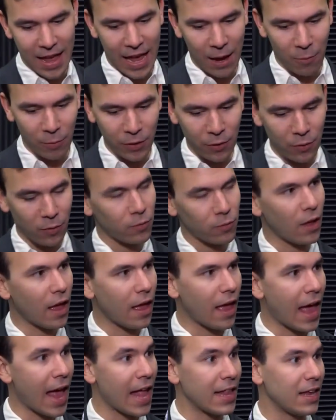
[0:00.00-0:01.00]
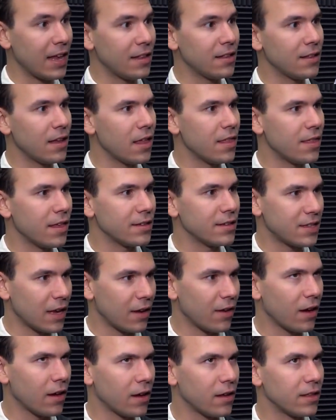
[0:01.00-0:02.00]
and when you add in
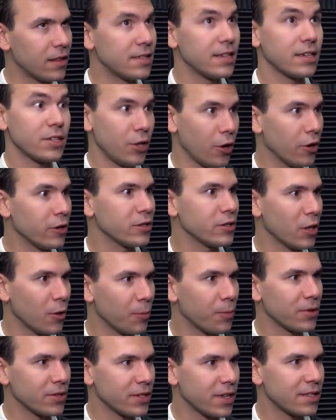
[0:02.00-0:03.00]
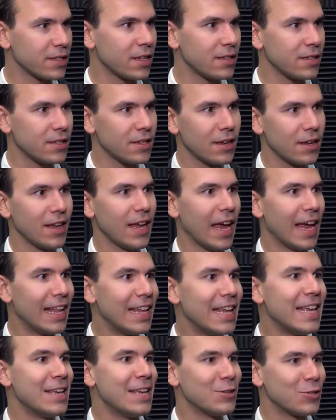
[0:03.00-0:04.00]
the 60 hertz low persistence,
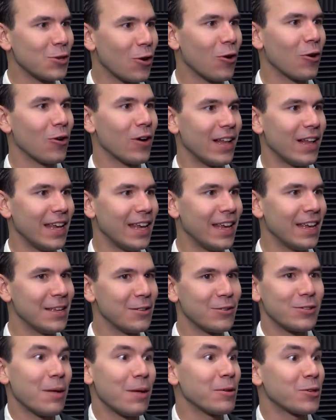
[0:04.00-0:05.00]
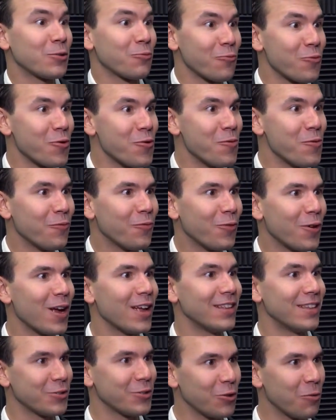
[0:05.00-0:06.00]
it is already there's not much room for
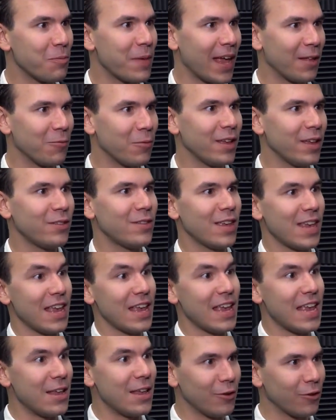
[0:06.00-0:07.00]
additional bandwidth to increase.